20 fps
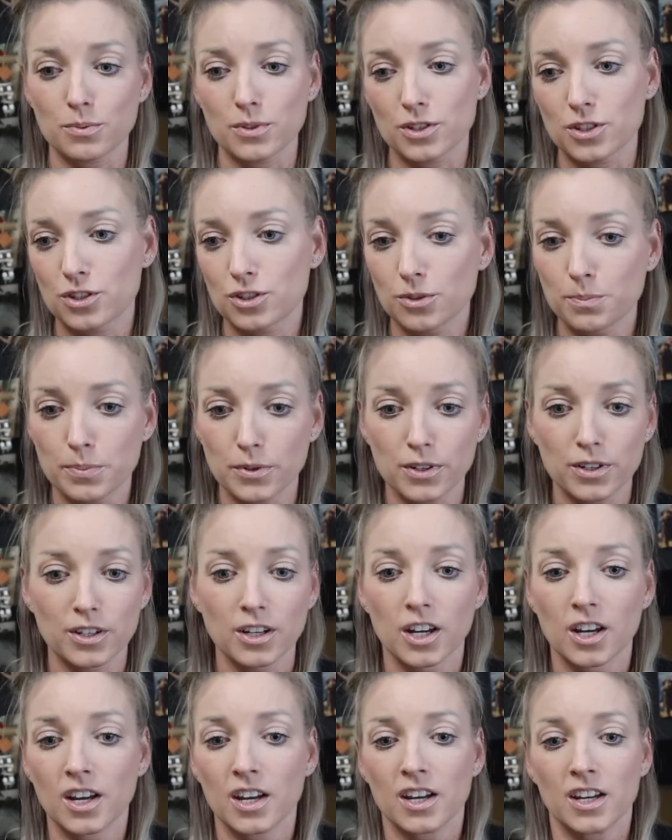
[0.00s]
We're super
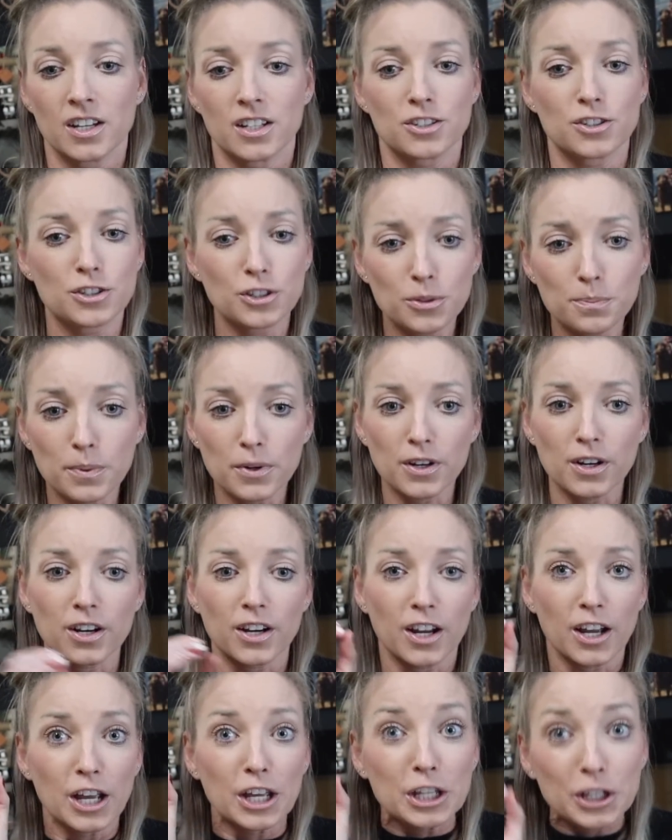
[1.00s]

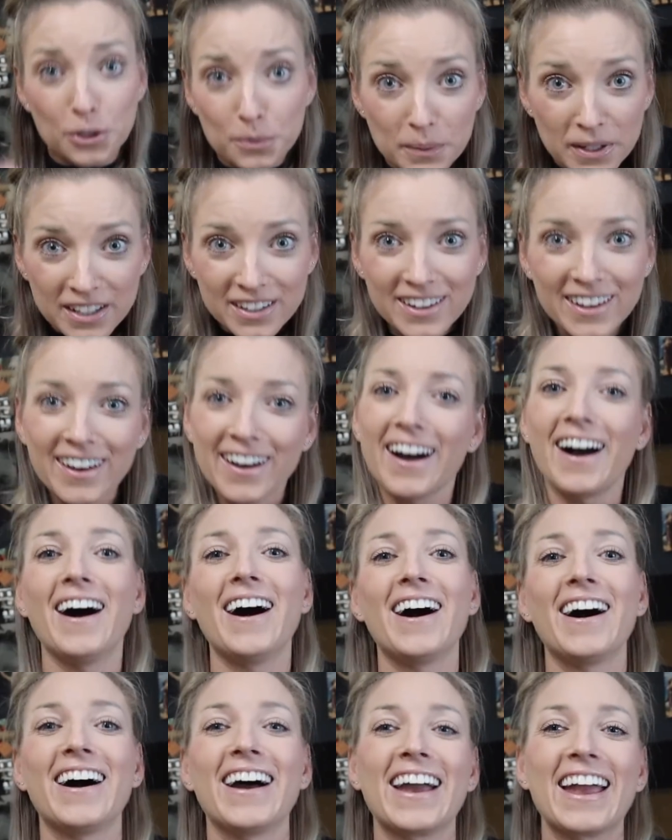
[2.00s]
duper human,
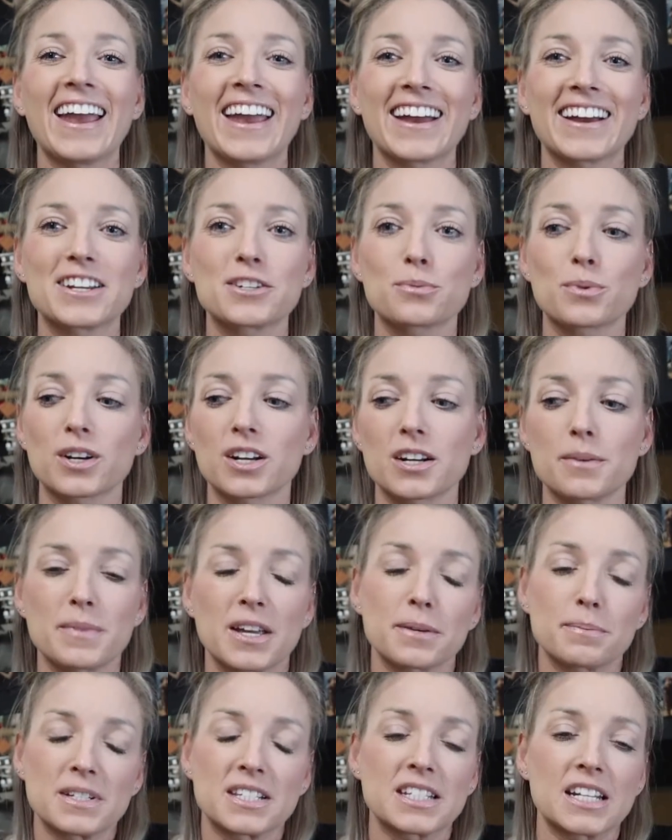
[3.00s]
and we're gonna
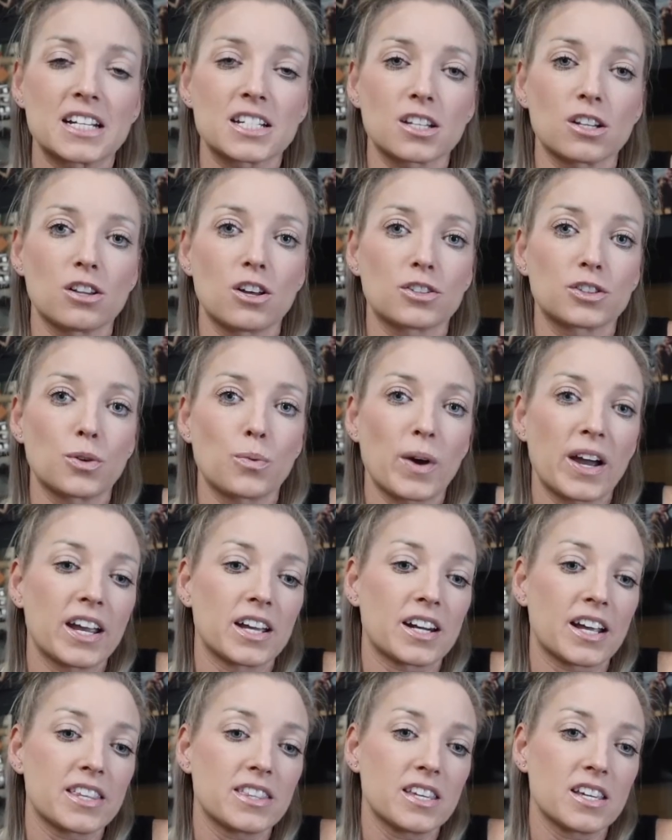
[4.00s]
make mistakes along the way,
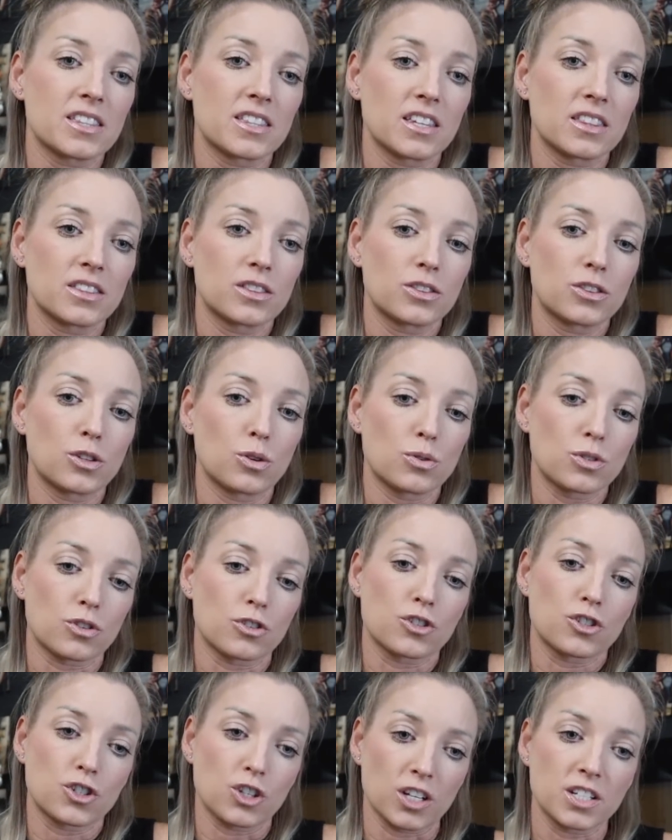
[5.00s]
and I think that those are
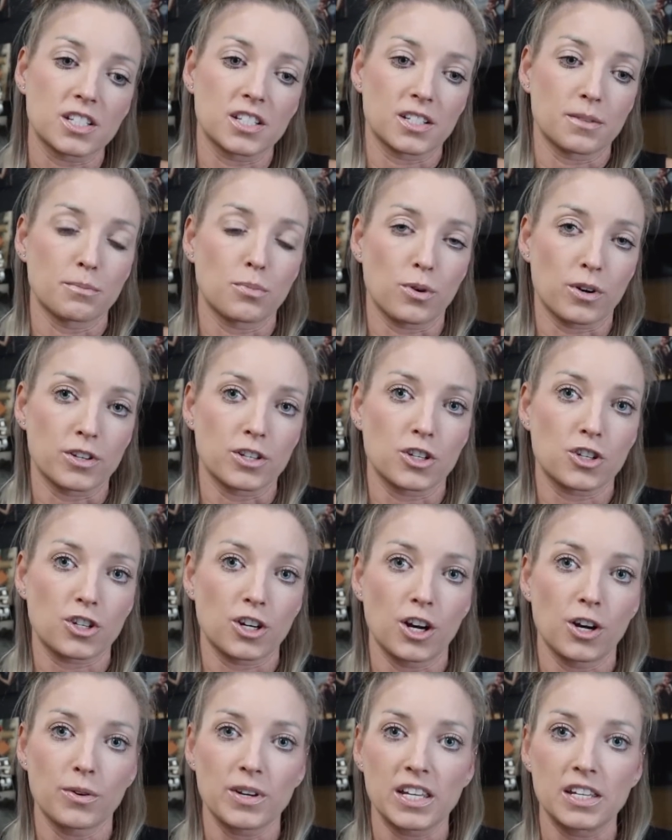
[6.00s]
just as important to
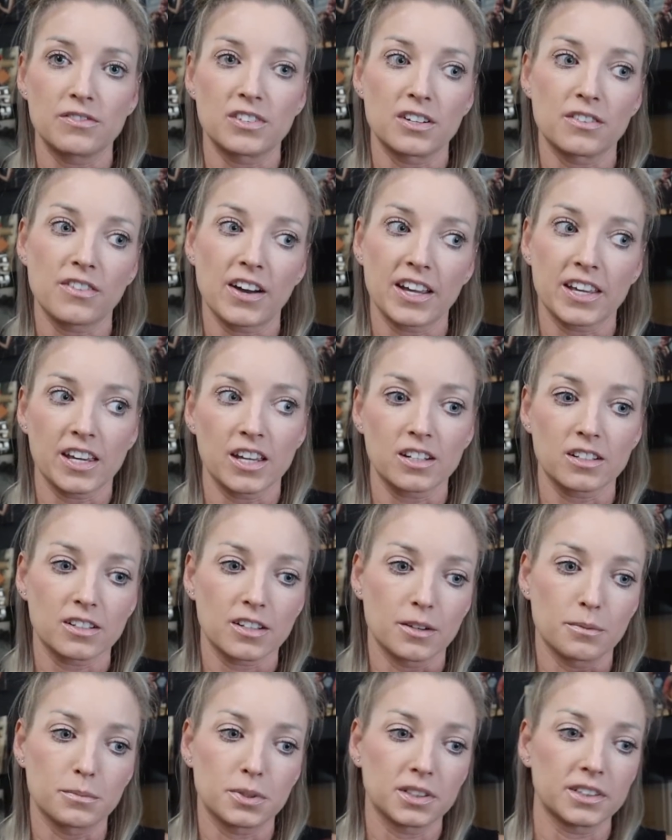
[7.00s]
show, even if I get
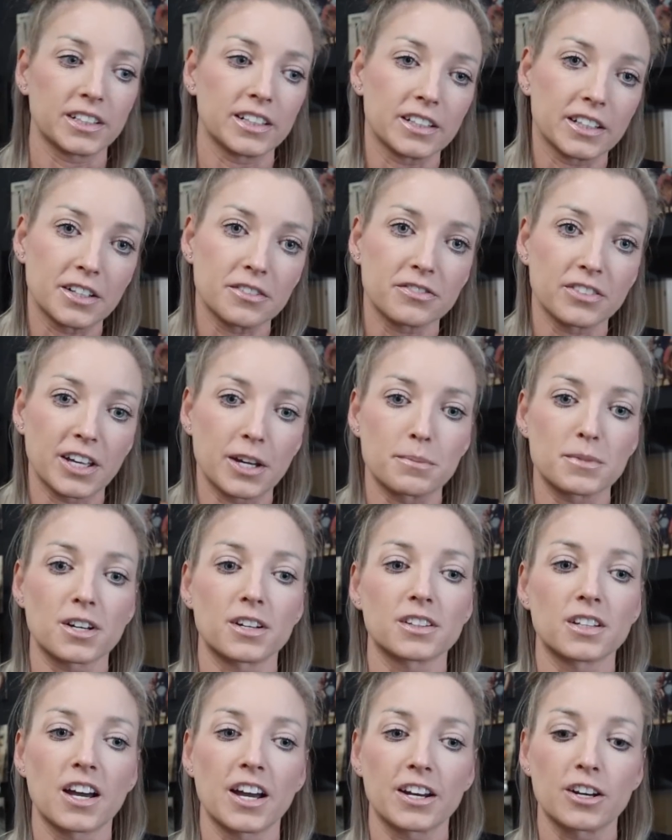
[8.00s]
completely flamed
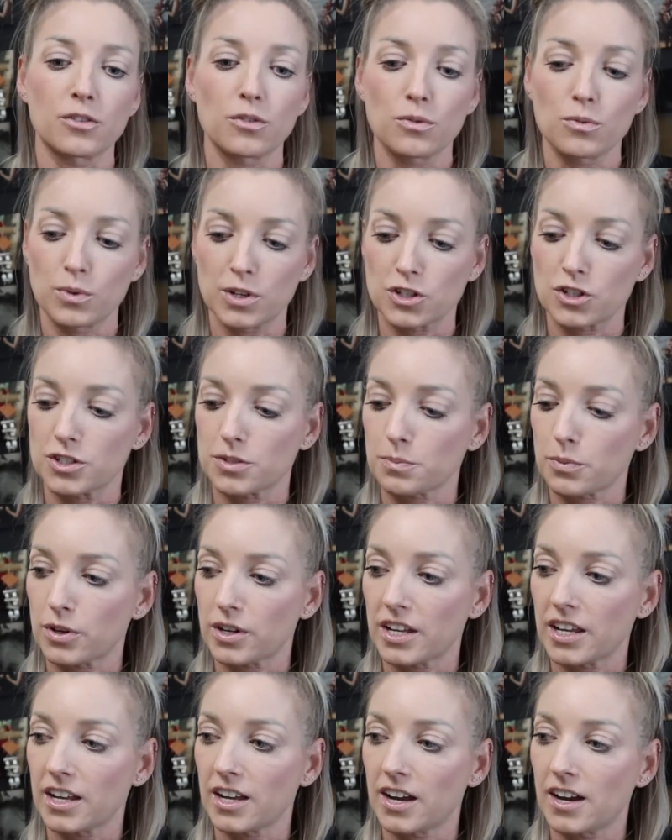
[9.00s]
online, which is
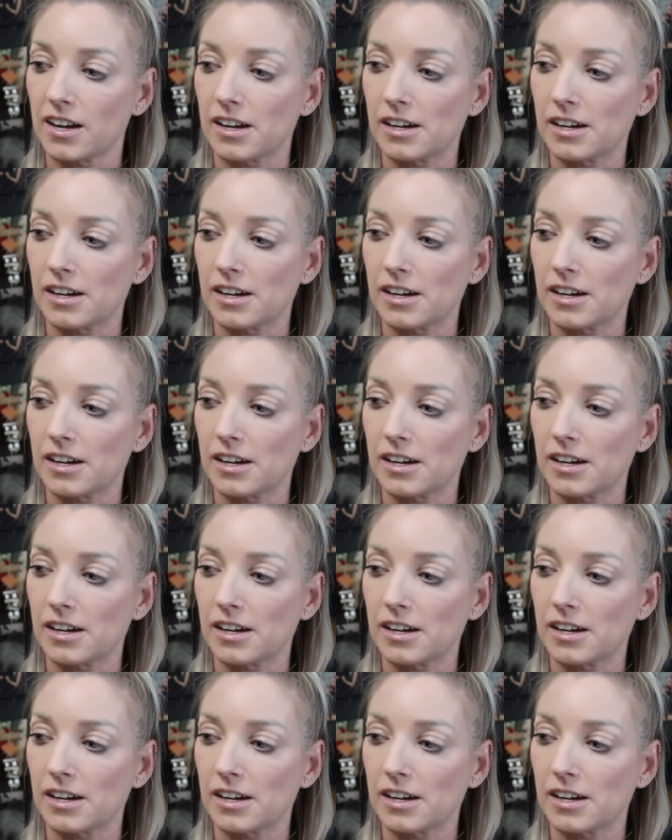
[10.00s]
pretty